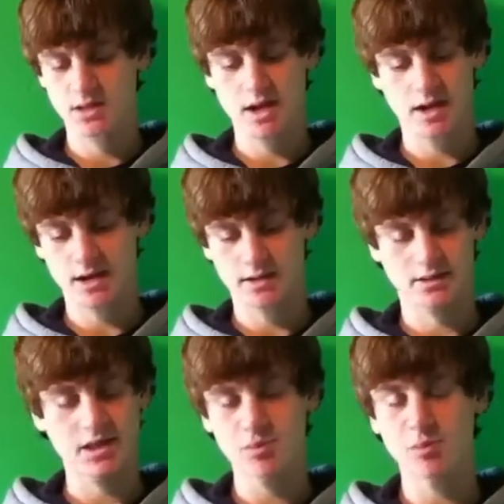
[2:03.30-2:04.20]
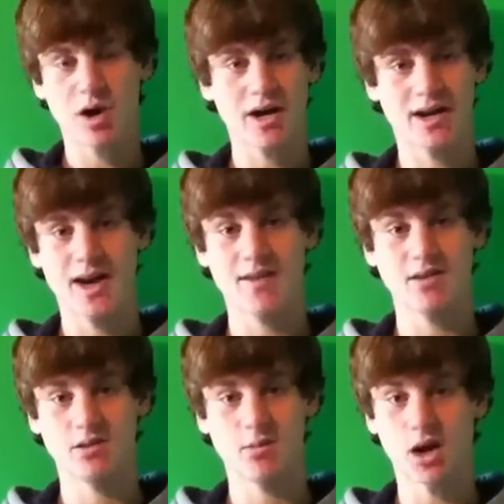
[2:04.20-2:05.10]
Uh, keep in mind I
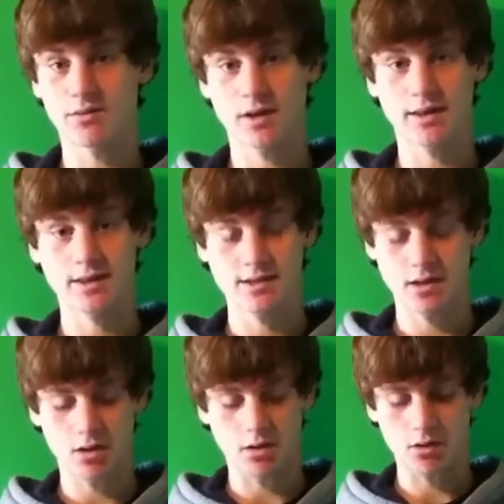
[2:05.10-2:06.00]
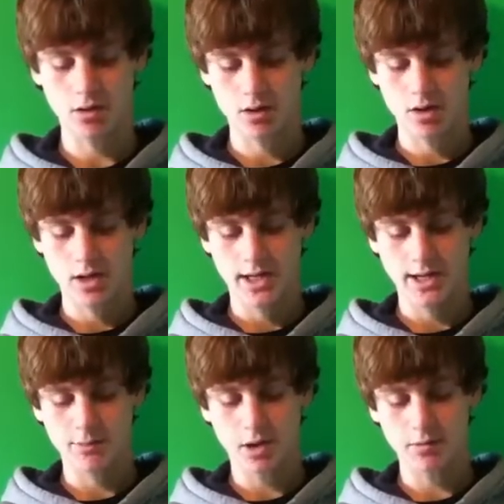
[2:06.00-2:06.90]
haven't modified this at all. And I
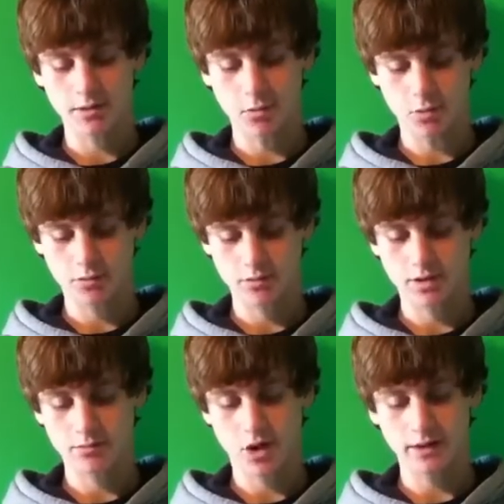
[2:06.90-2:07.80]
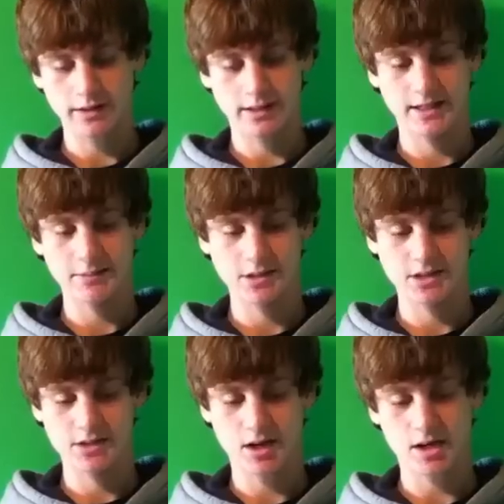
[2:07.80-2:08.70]
probably won't. I'm probably going to keep it
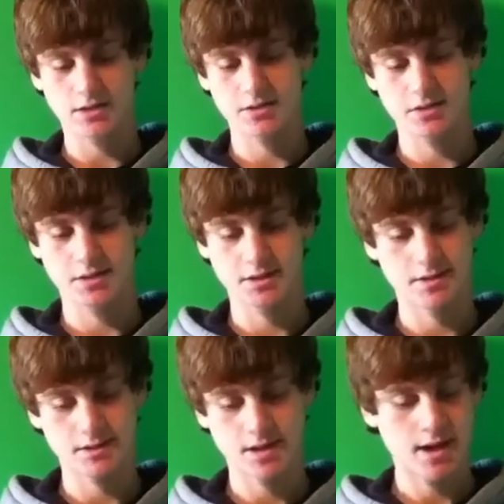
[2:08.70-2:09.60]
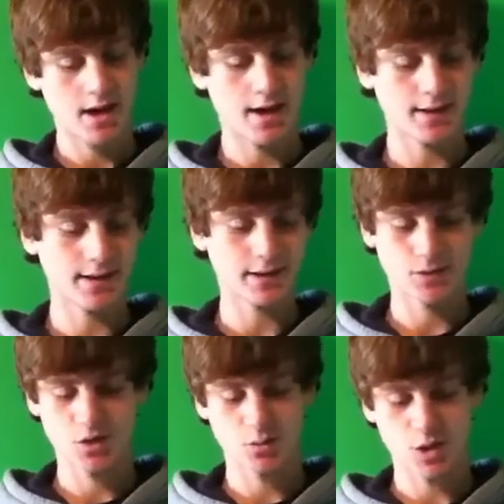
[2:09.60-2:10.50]
stock just because I like it
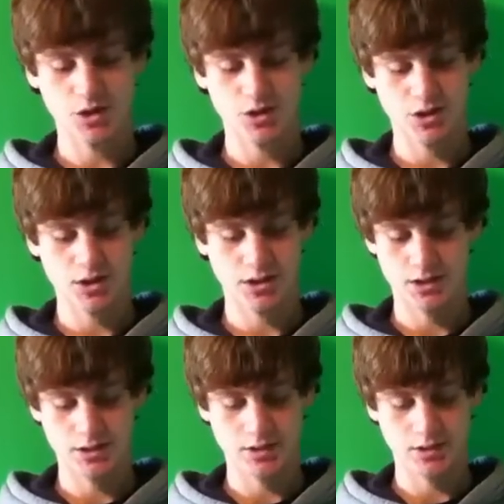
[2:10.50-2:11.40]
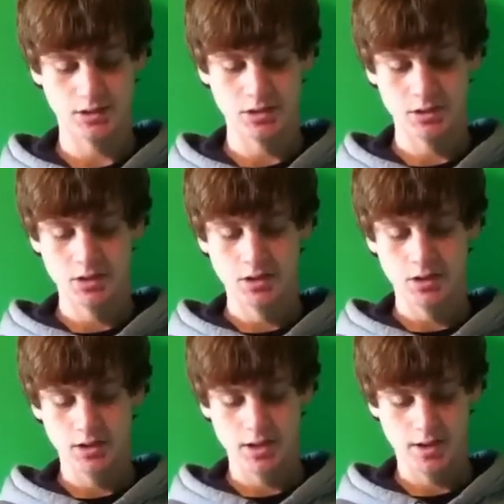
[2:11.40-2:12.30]
so much. And
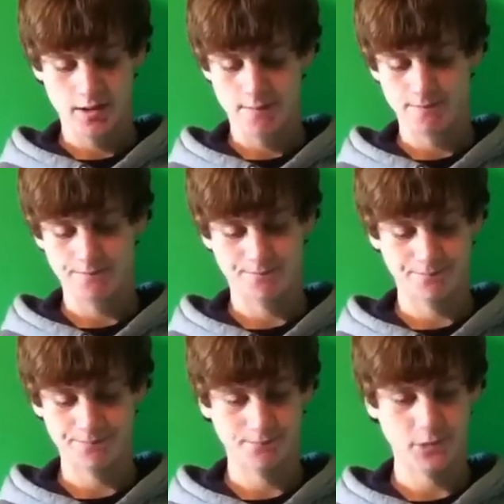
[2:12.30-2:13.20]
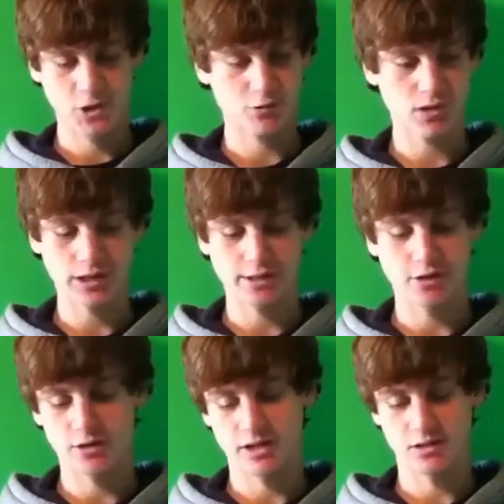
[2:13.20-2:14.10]
uh, there's really no
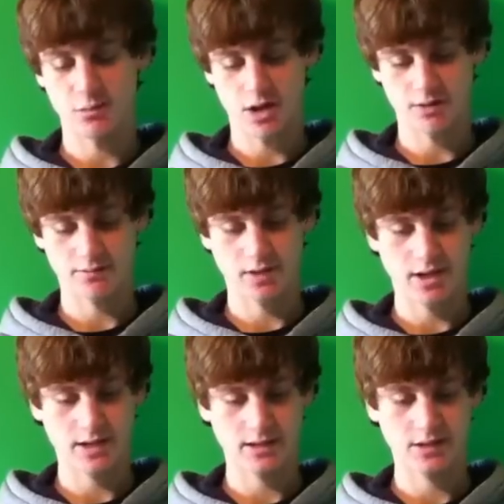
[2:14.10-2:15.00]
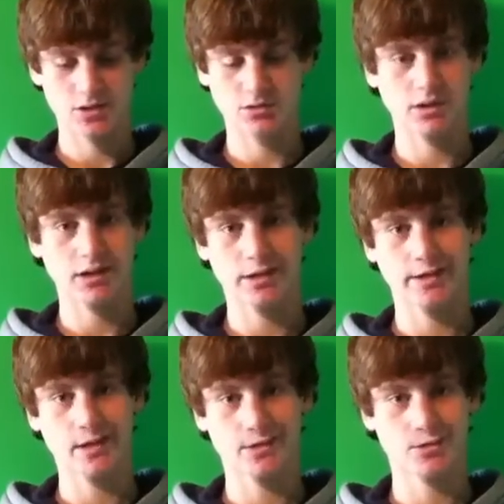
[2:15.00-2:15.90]
need to modify it because you'll get like
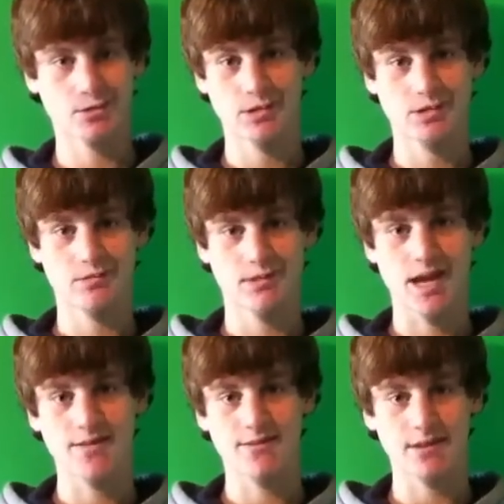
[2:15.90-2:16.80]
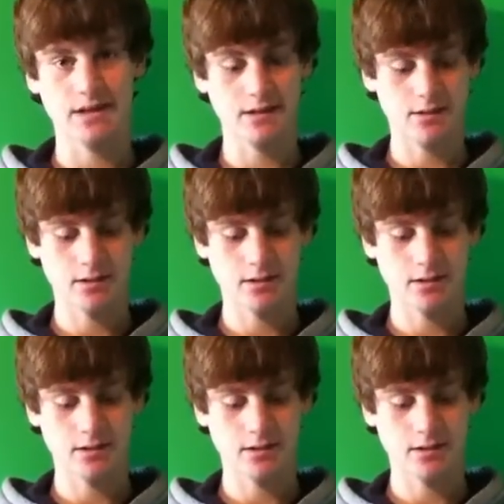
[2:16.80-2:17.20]
an extra 10 feet.